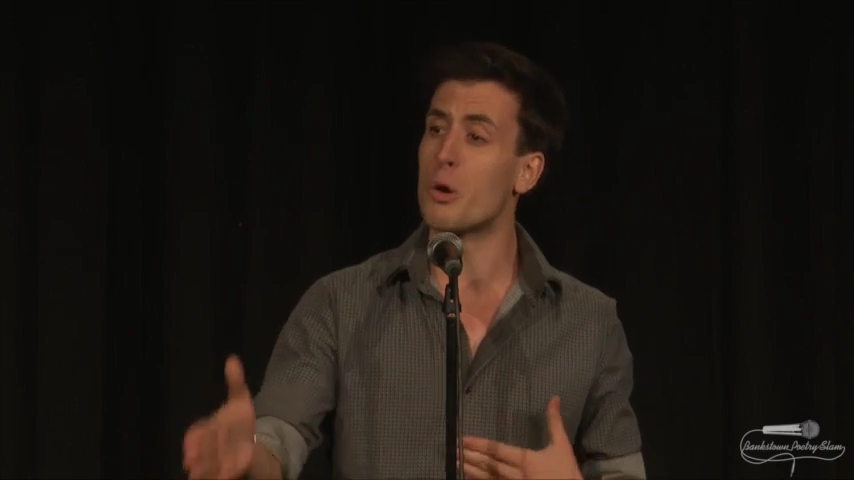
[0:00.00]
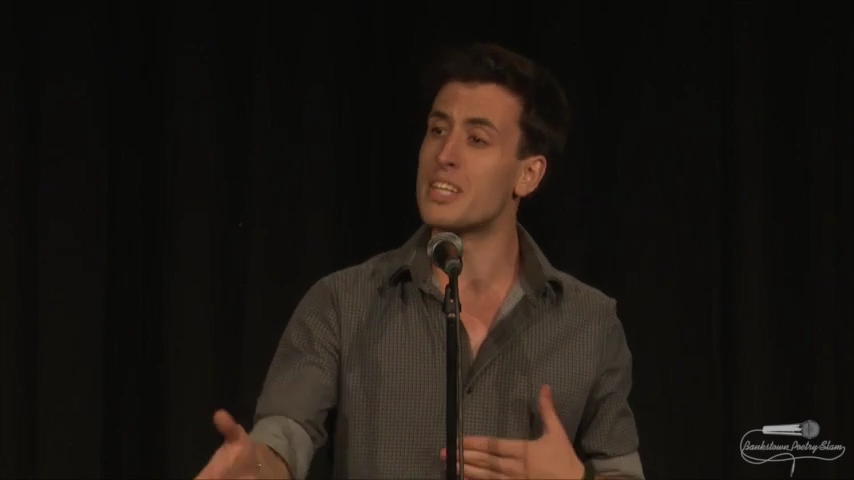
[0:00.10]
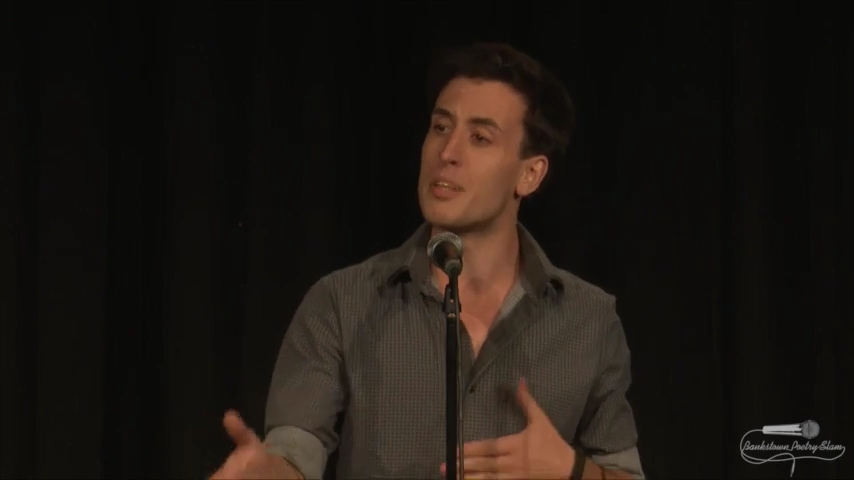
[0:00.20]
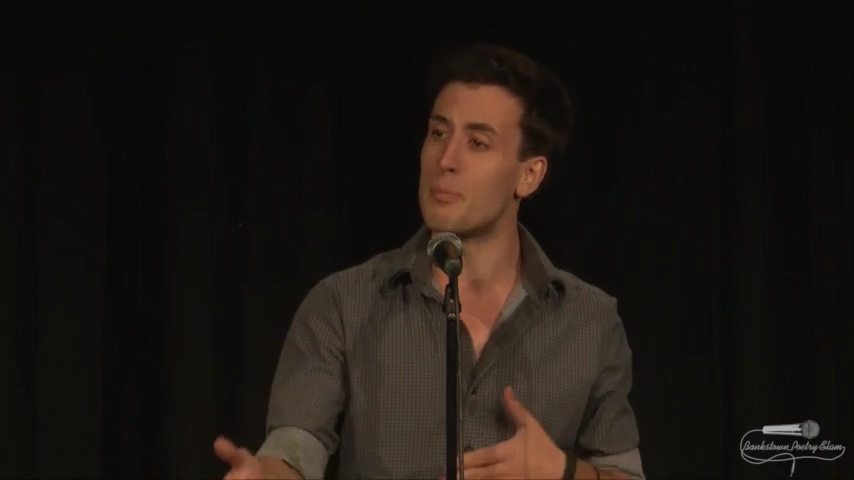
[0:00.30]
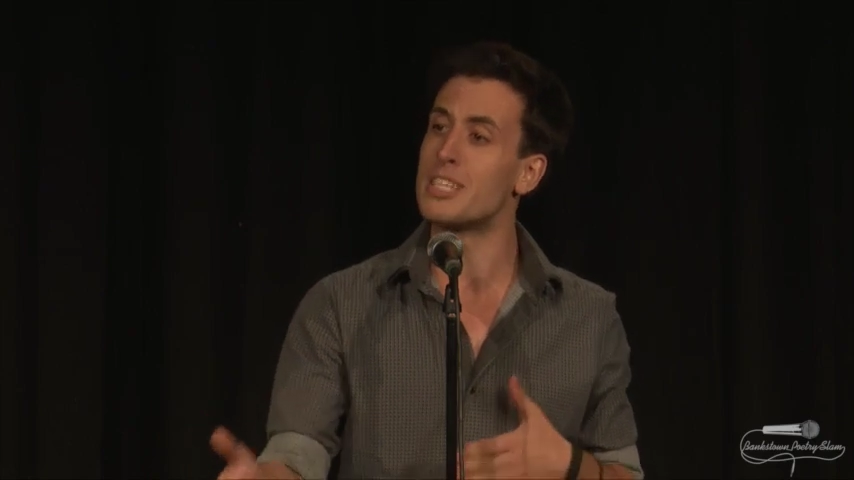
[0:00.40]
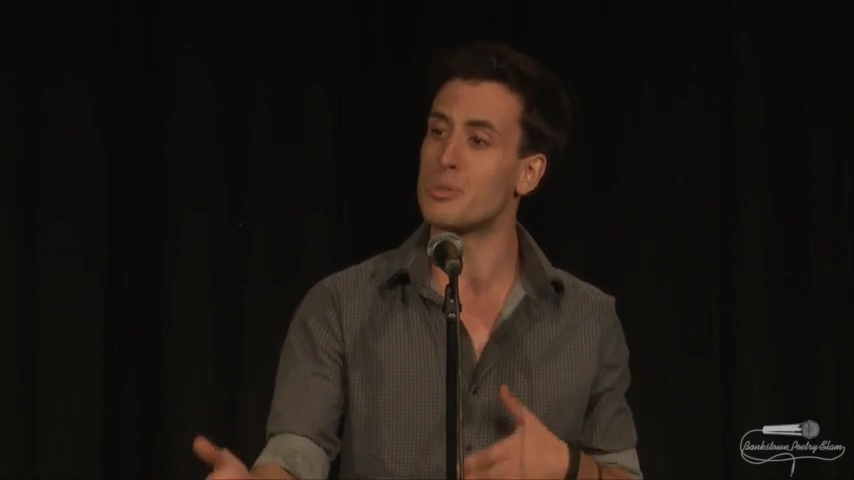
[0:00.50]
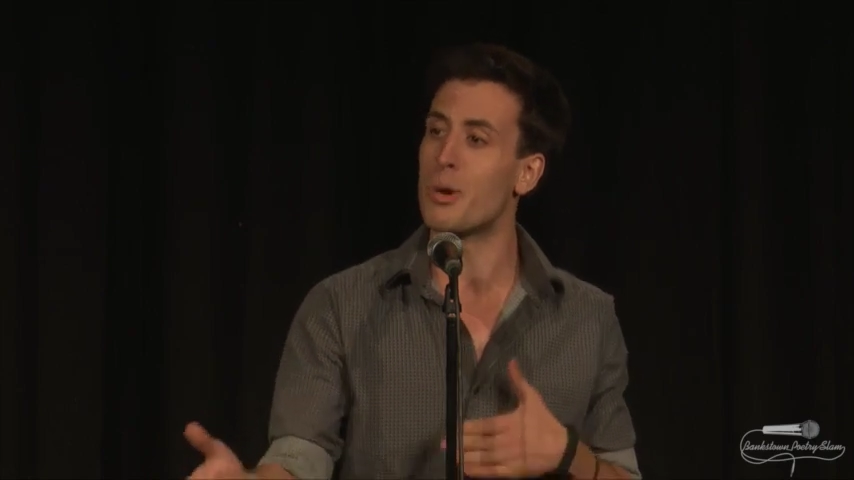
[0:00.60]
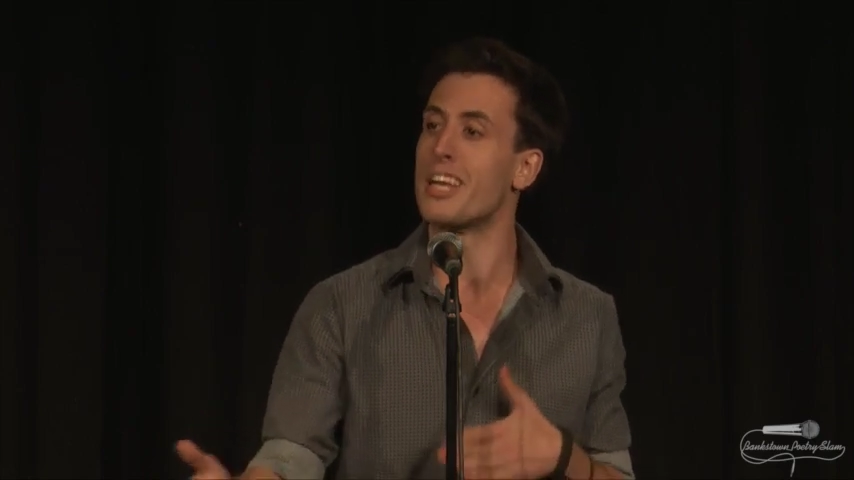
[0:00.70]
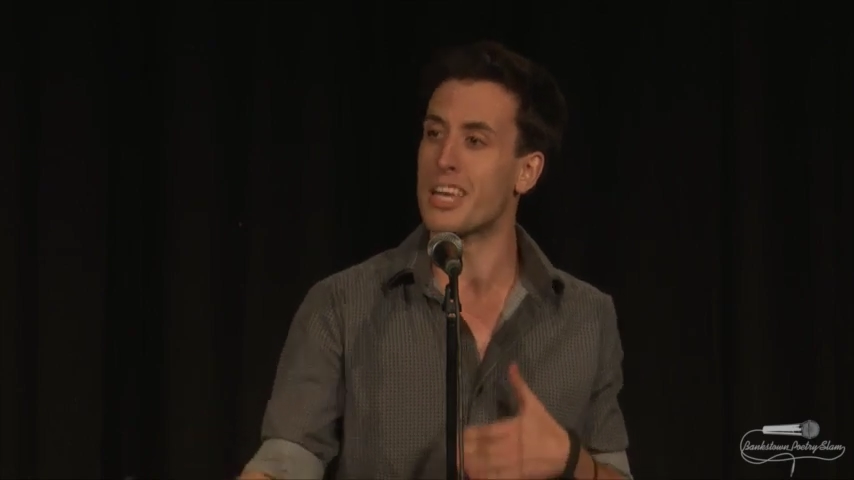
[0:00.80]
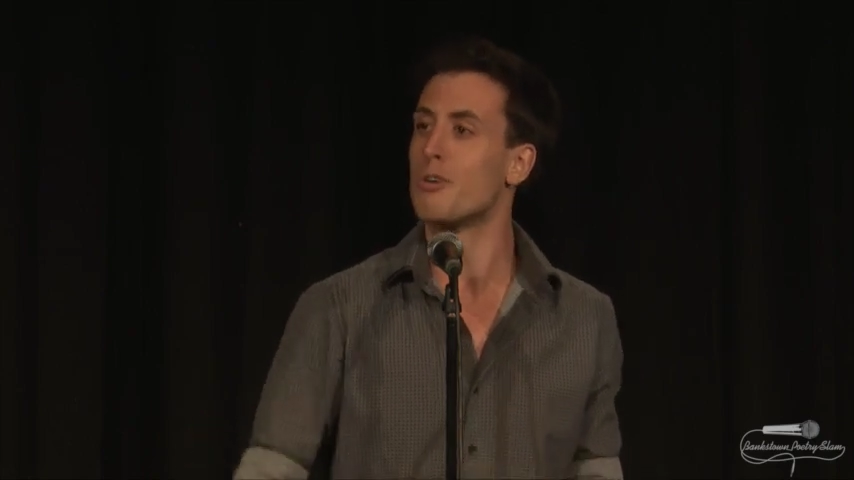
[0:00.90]
what is the best
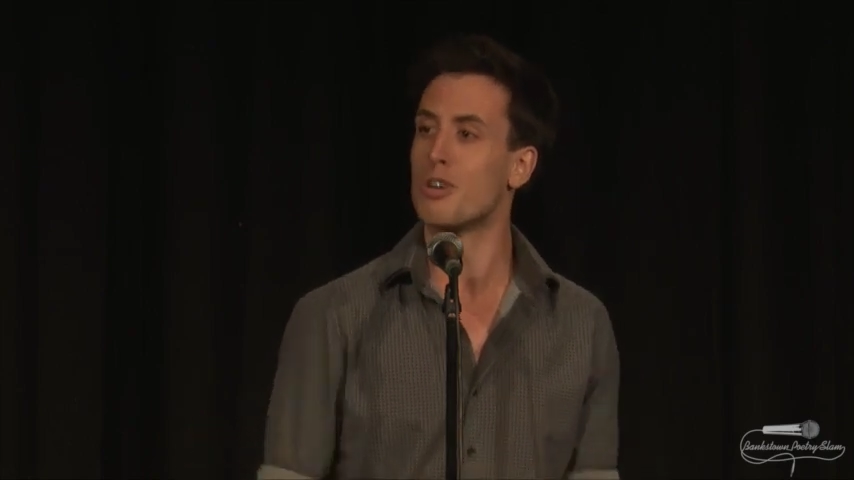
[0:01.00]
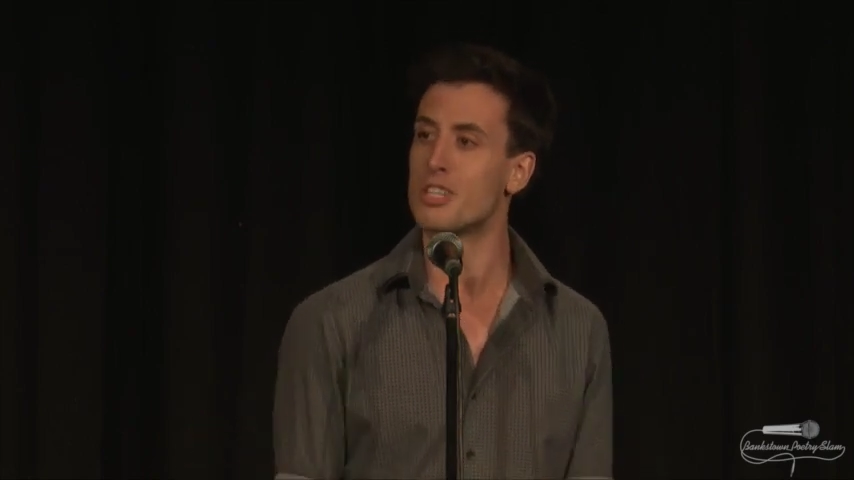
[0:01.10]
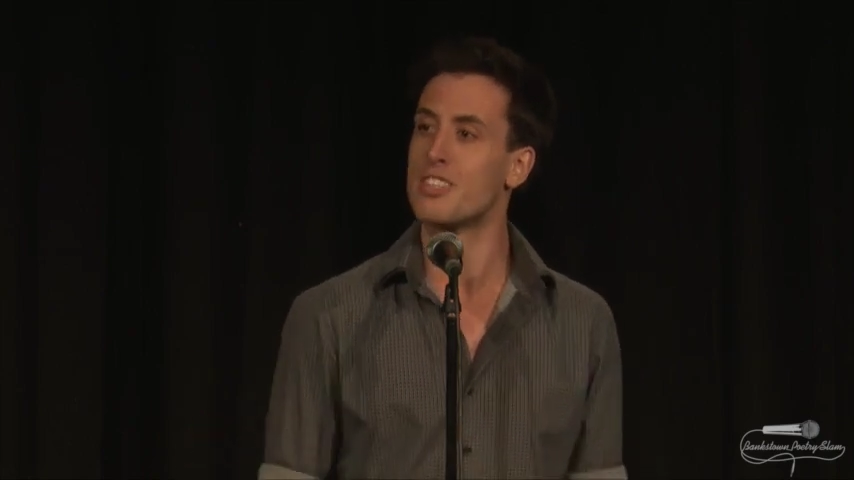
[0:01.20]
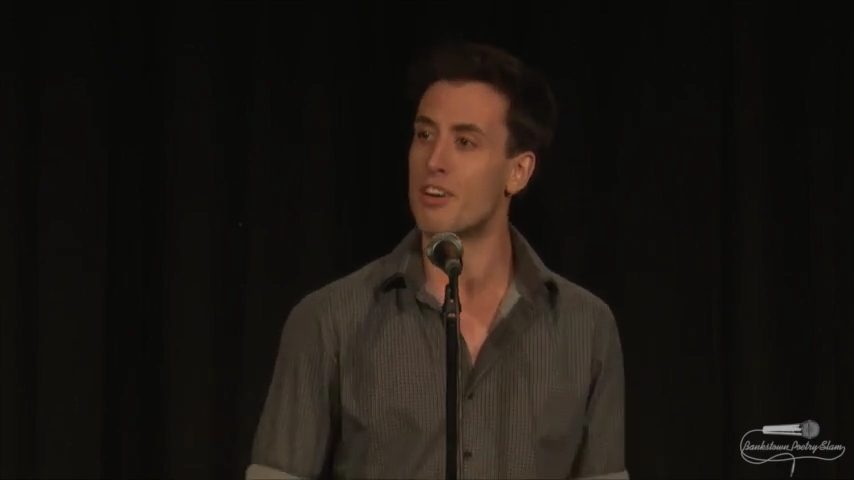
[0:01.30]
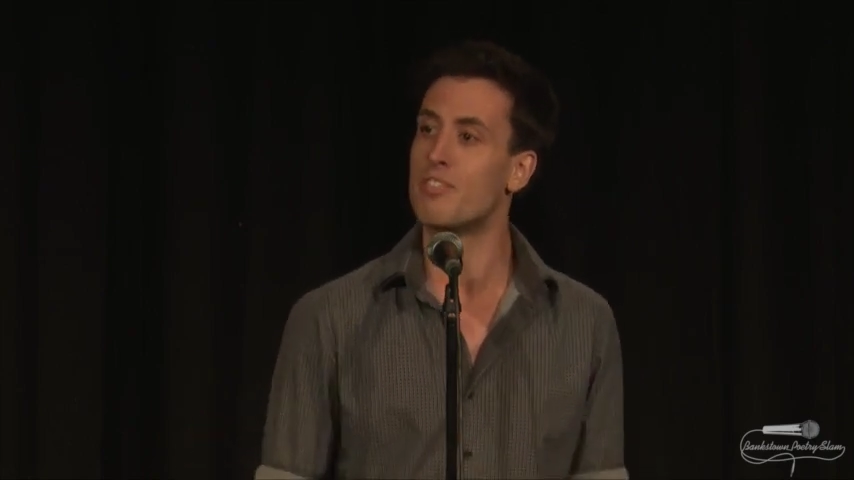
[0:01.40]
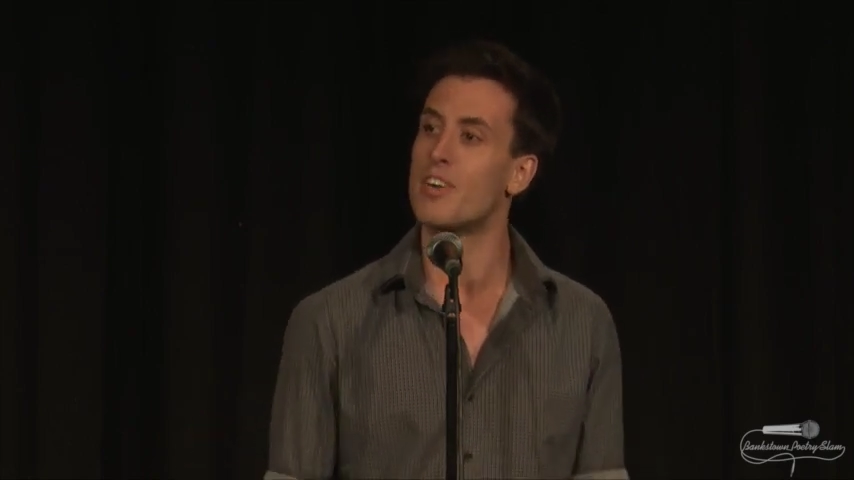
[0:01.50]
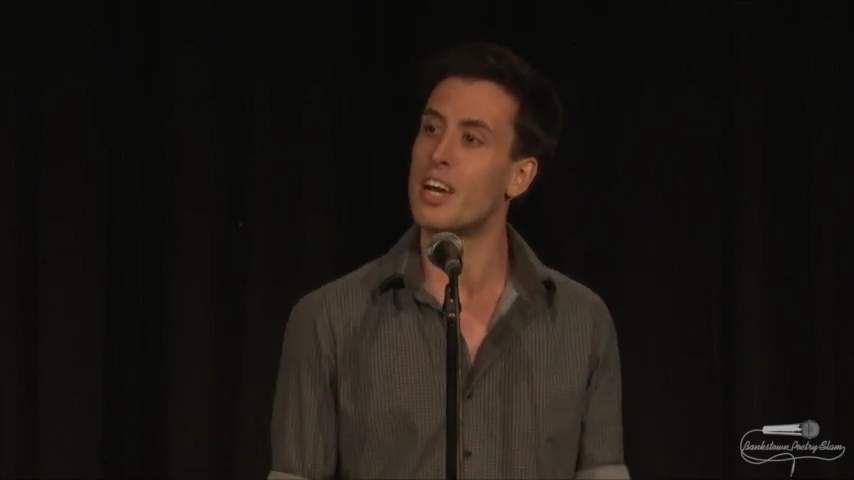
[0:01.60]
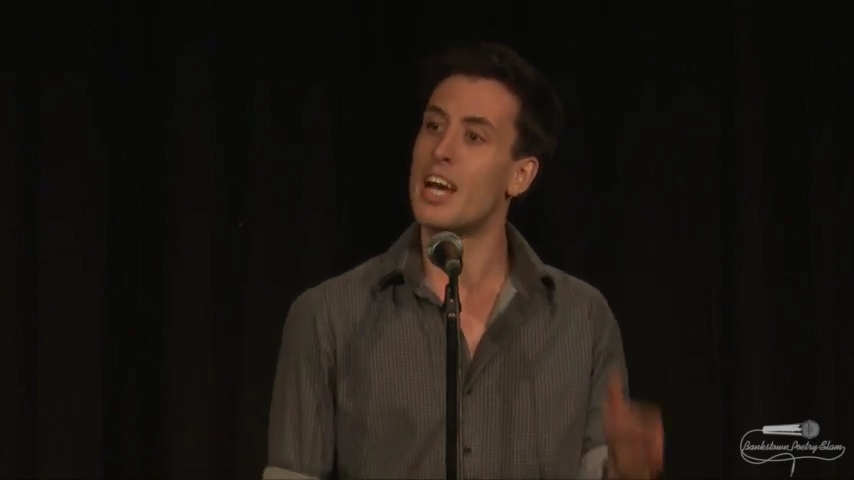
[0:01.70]
way to kill yourself?